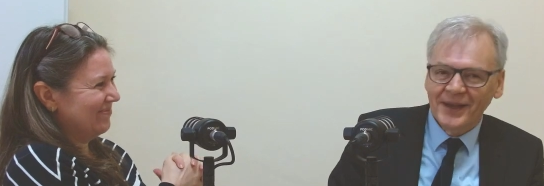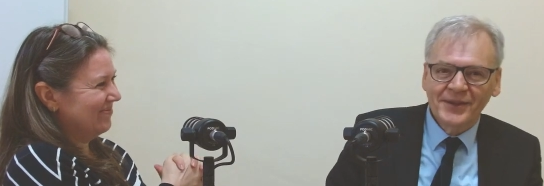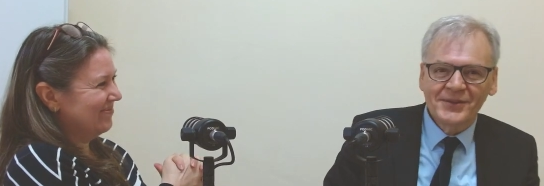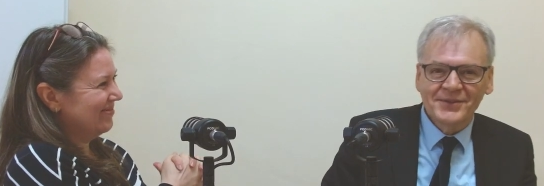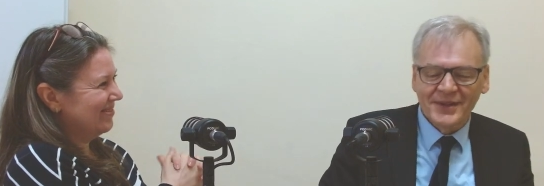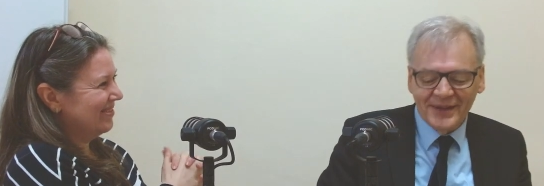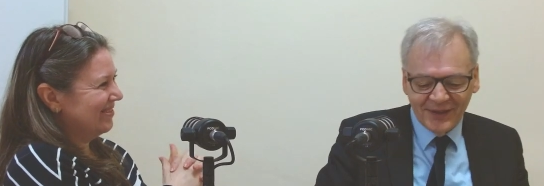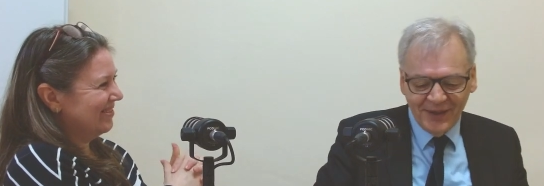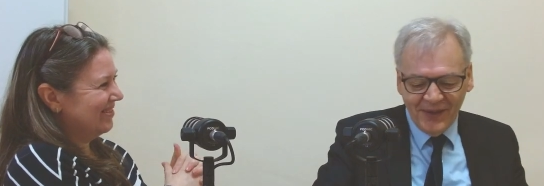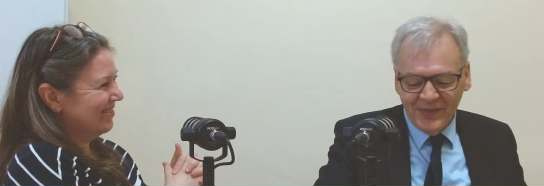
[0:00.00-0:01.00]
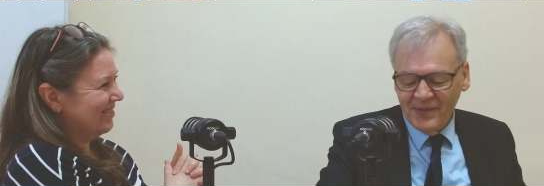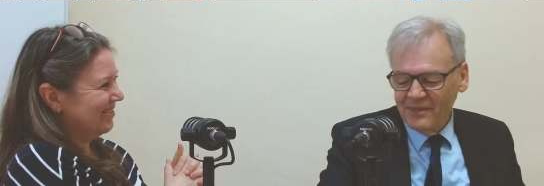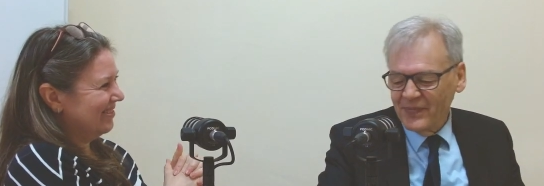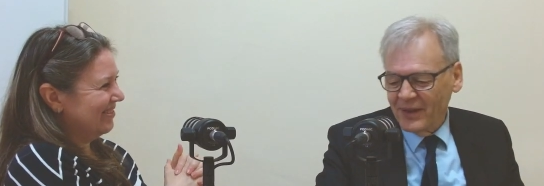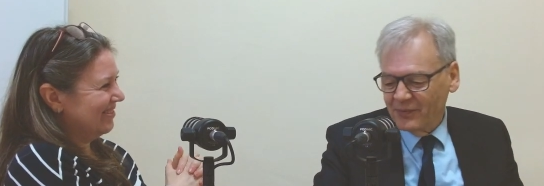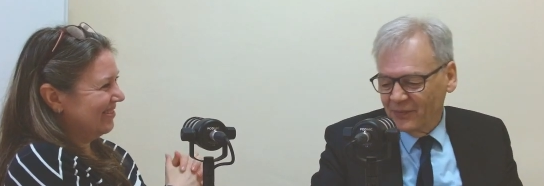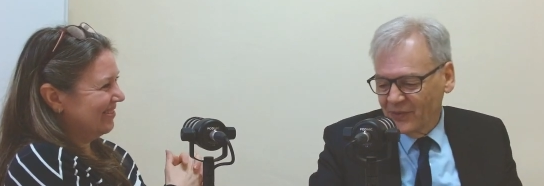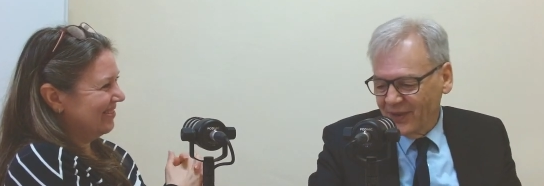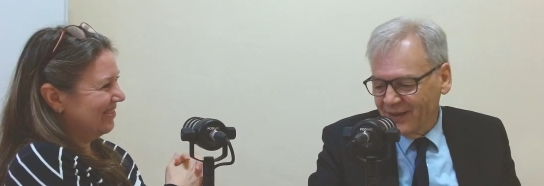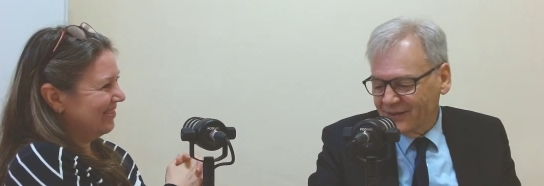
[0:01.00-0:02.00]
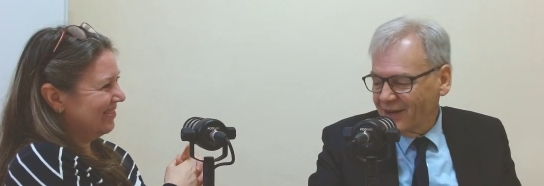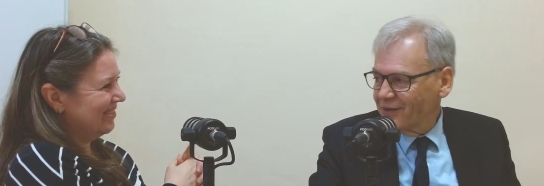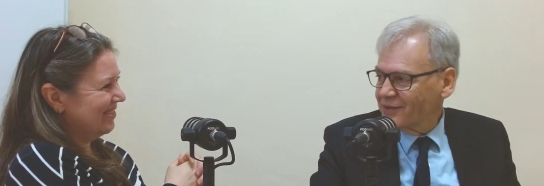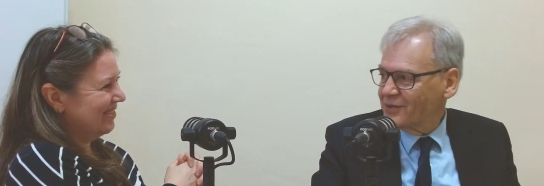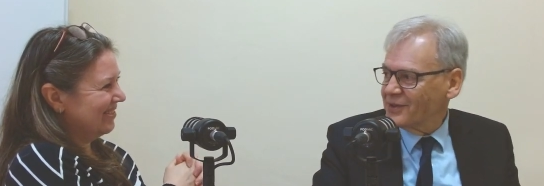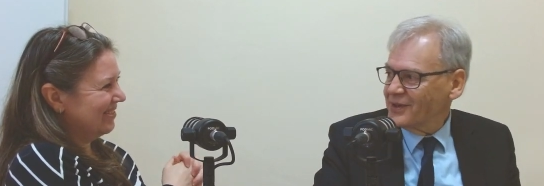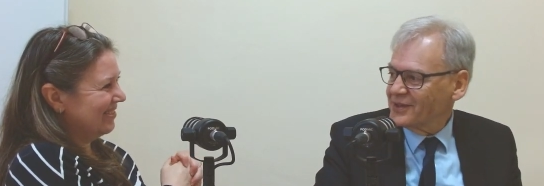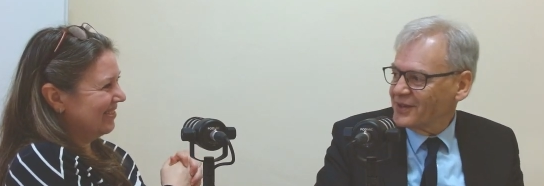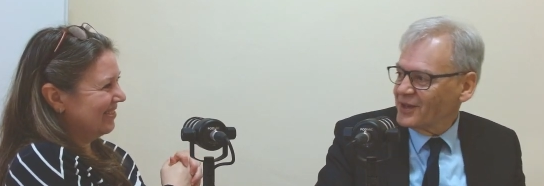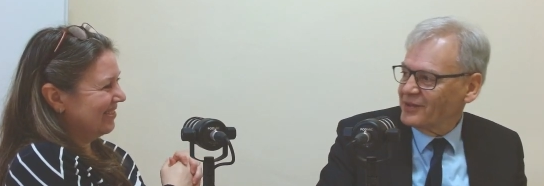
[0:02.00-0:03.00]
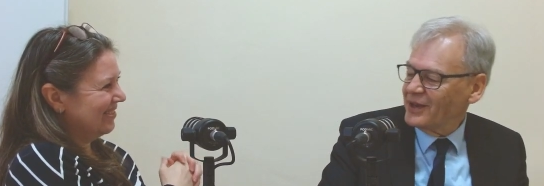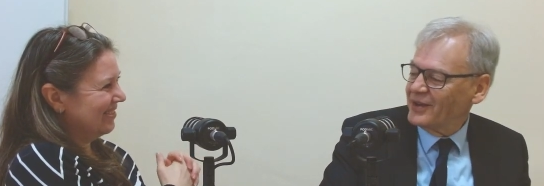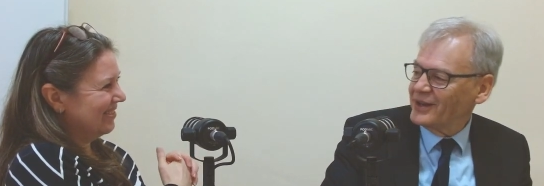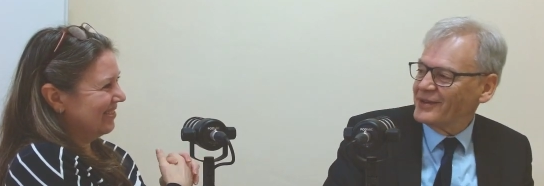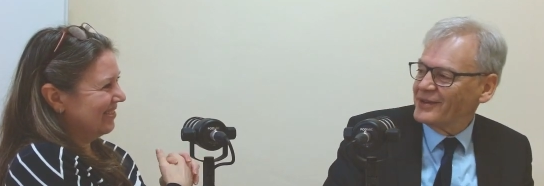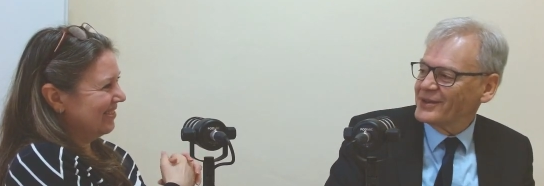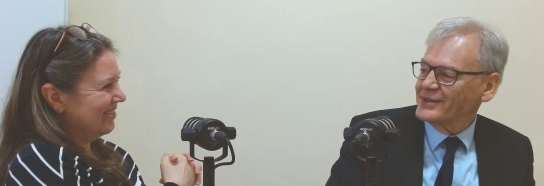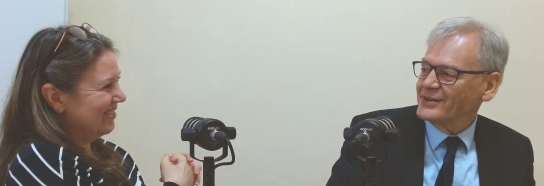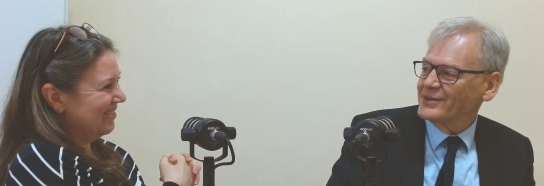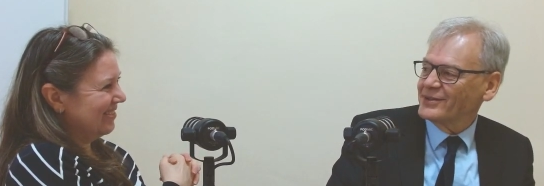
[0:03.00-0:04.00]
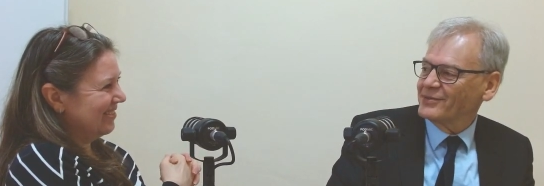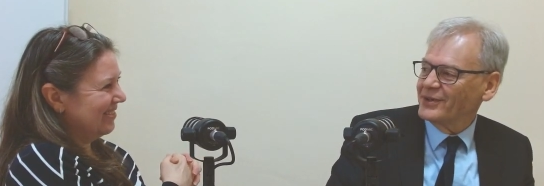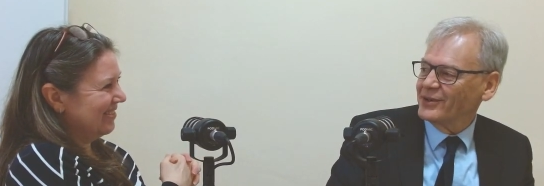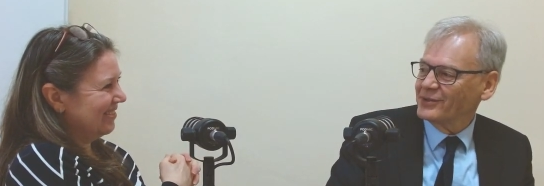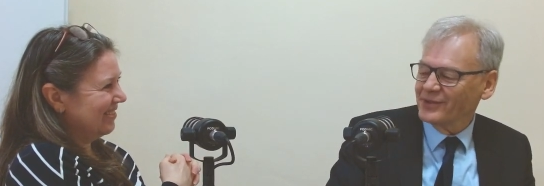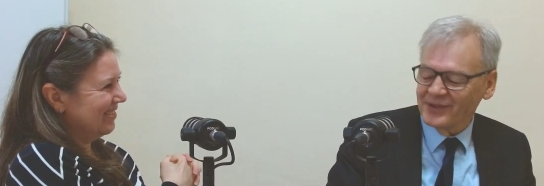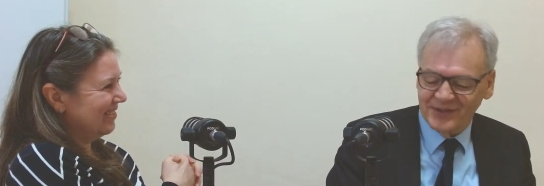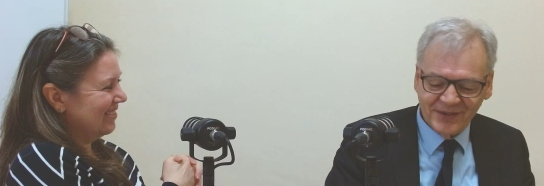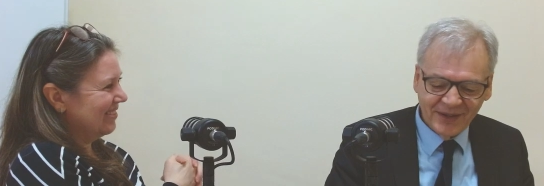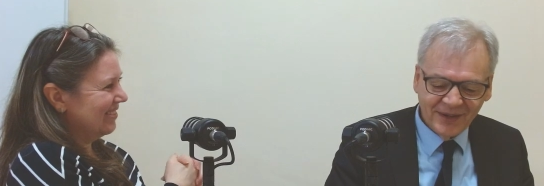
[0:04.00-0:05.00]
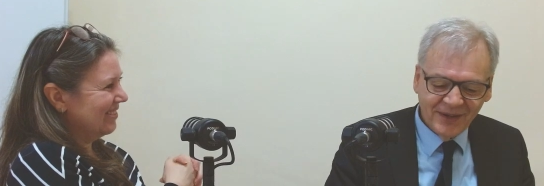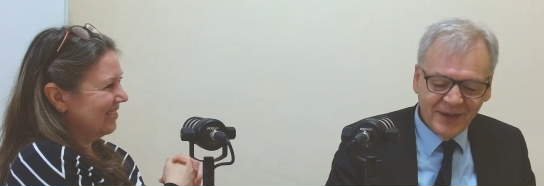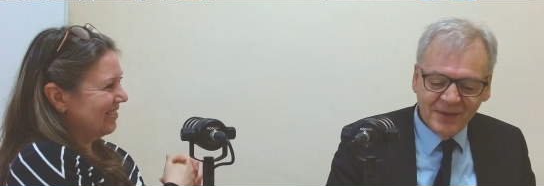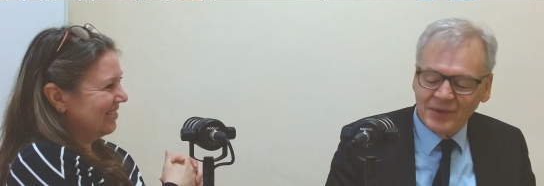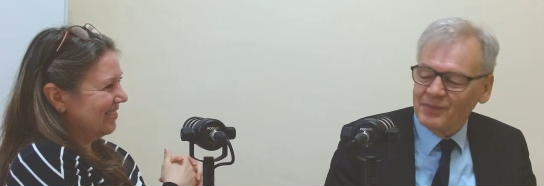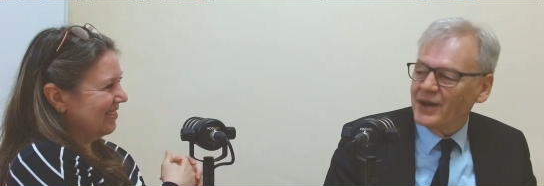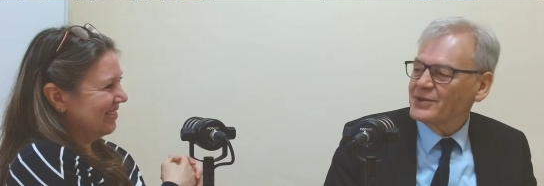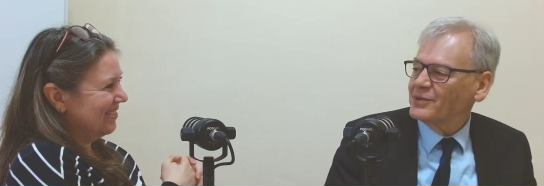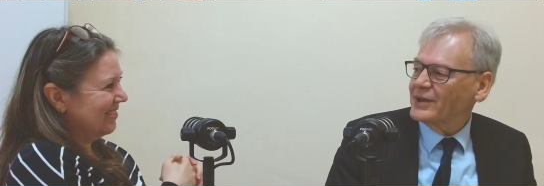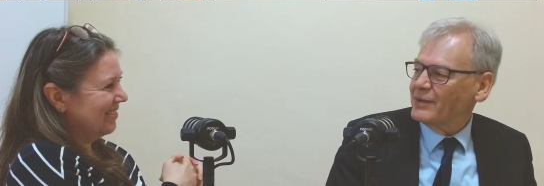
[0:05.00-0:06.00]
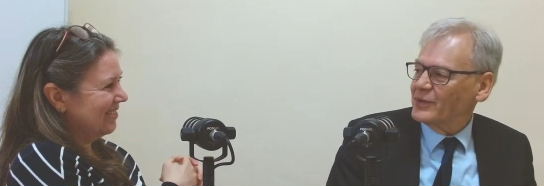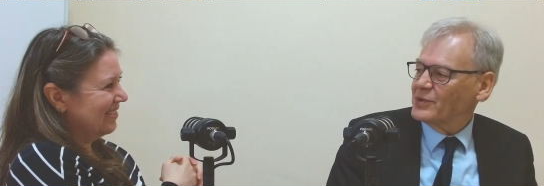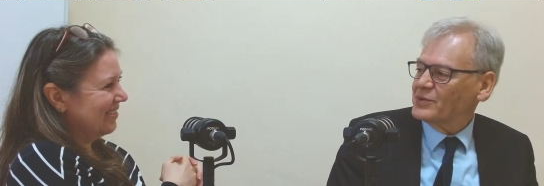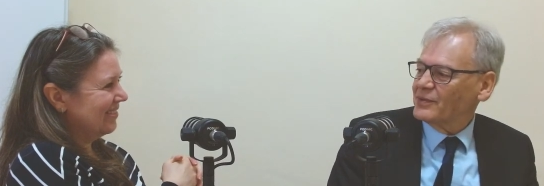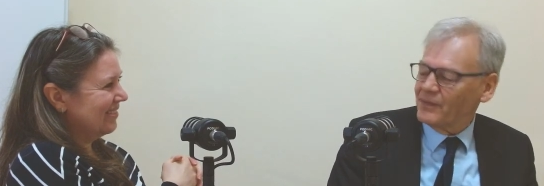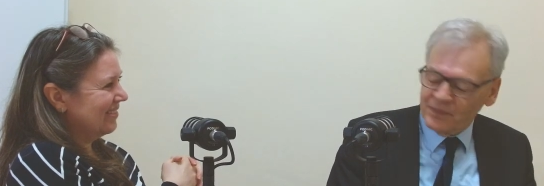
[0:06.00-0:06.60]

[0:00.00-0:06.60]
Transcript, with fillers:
Speaker 1: You see, um, without going through the detail of how R2A got into, involved in this thing, but basically what happened was